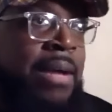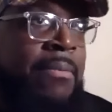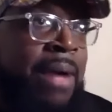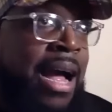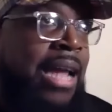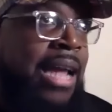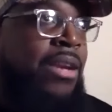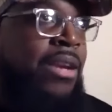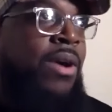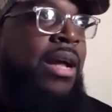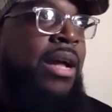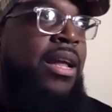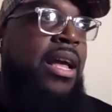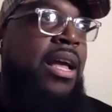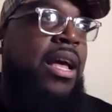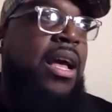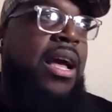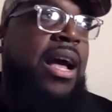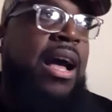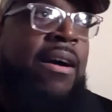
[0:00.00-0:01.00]
time, I, I know I,
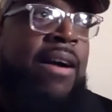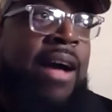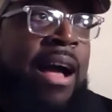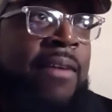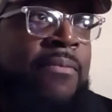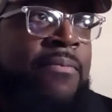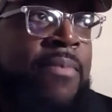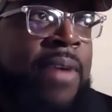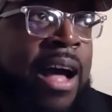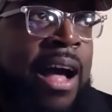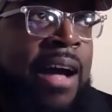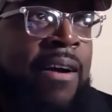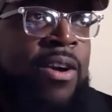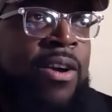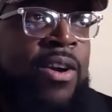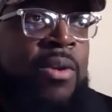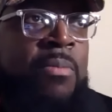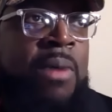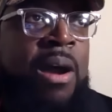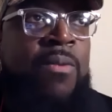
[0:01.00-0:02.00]
I I
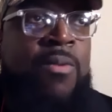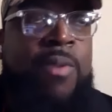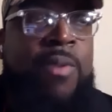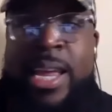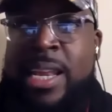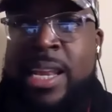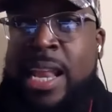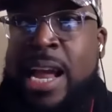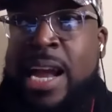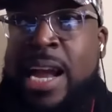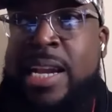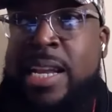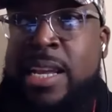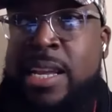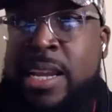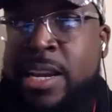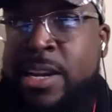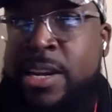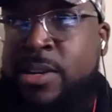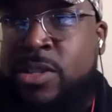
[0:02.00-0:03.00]
heard about
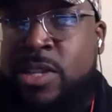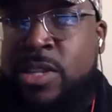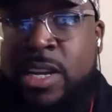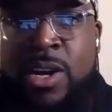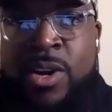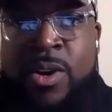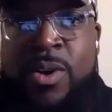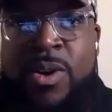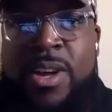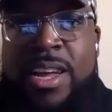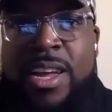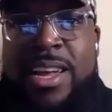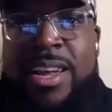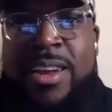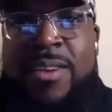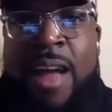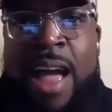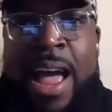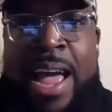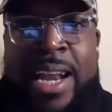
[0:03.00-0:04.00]
redlining years ago,
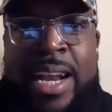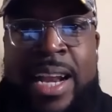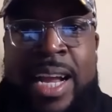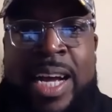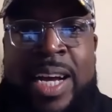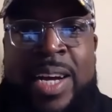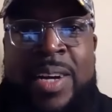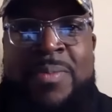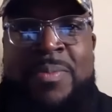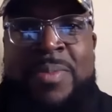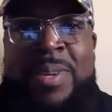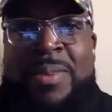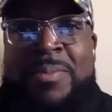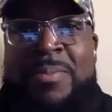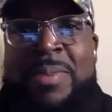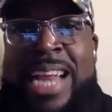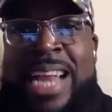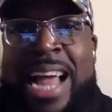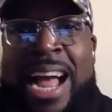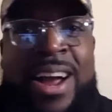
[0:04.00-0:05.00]
right? Um,
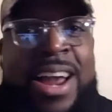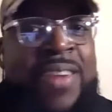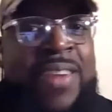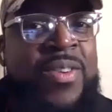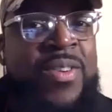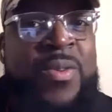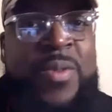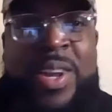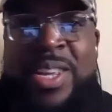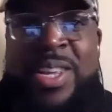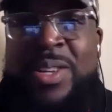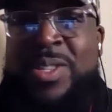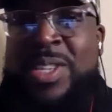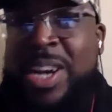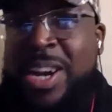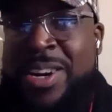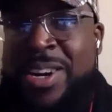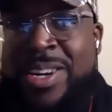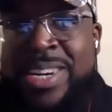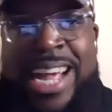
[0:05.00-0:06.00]
but but now everywhere you
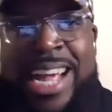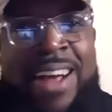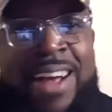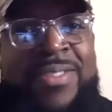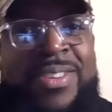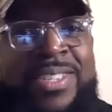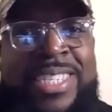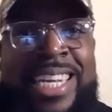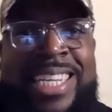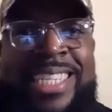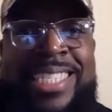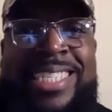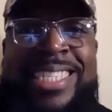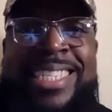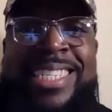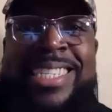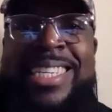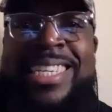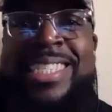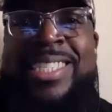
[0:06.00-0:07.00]
turn, the
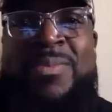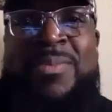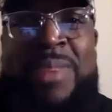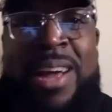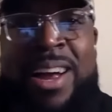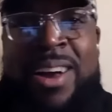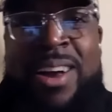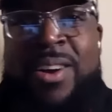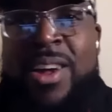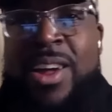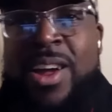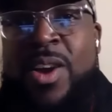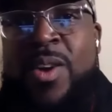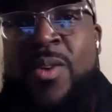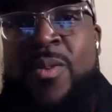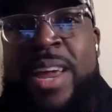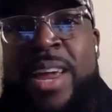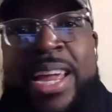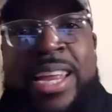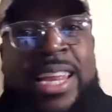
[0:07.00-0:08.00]
conversation is about
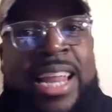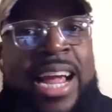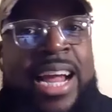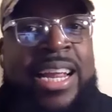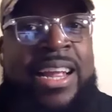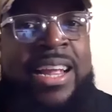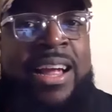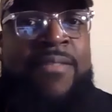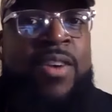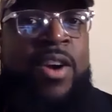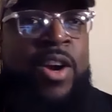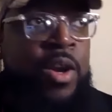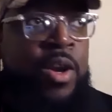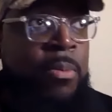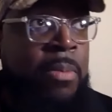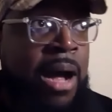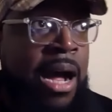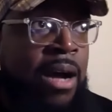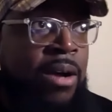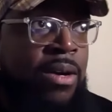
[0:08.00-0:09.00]
redlining. I've heard
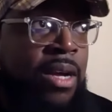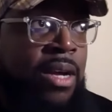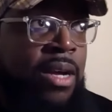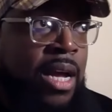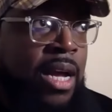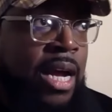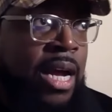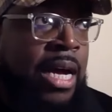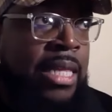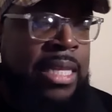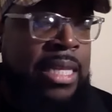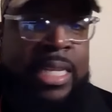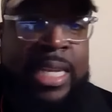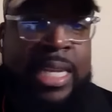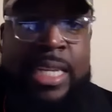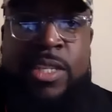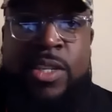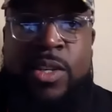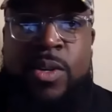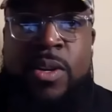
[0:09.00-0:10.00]
about uh, the
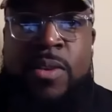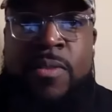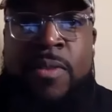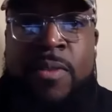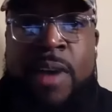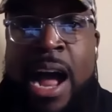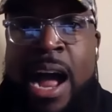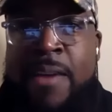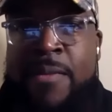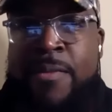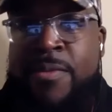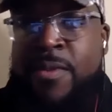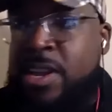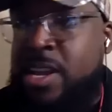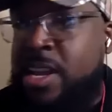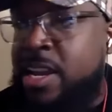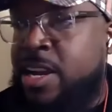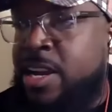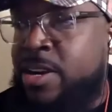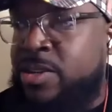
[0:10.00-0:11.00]
digital divide for
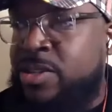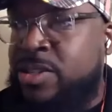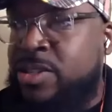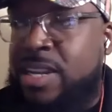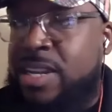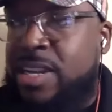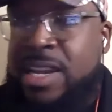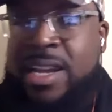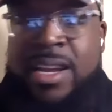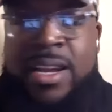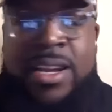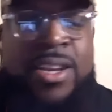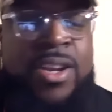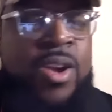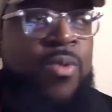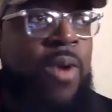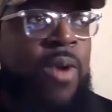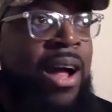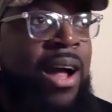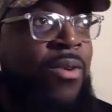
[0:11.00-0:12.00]
years. Uh, you
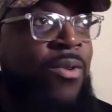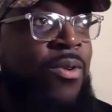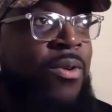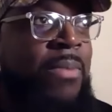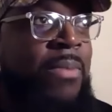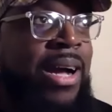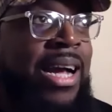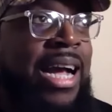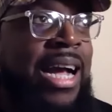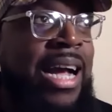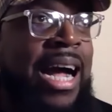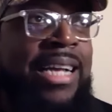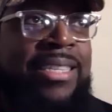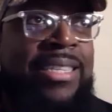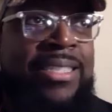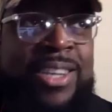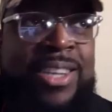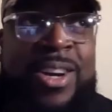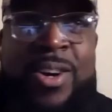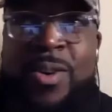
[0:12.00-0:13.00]
know, rocking with my
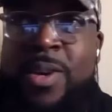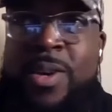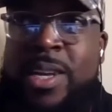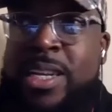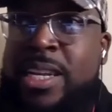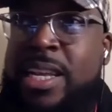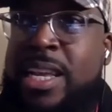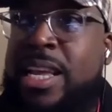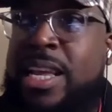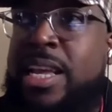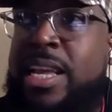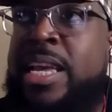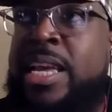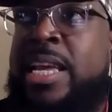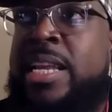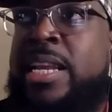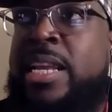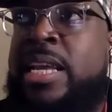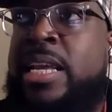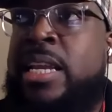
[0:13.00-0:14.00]
guys Zoe and
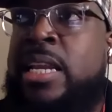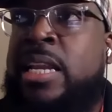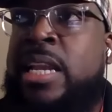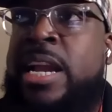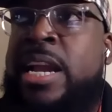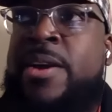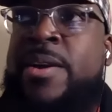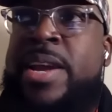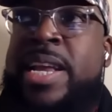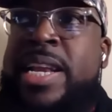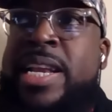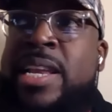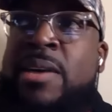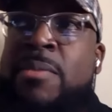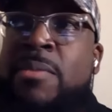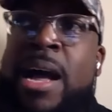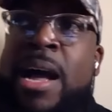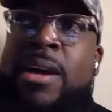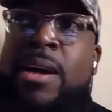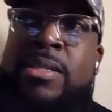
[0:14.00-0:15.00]
and and Larry and
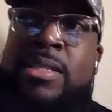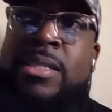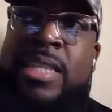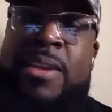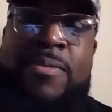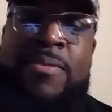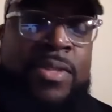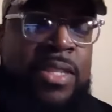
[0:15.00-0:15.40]
them out in San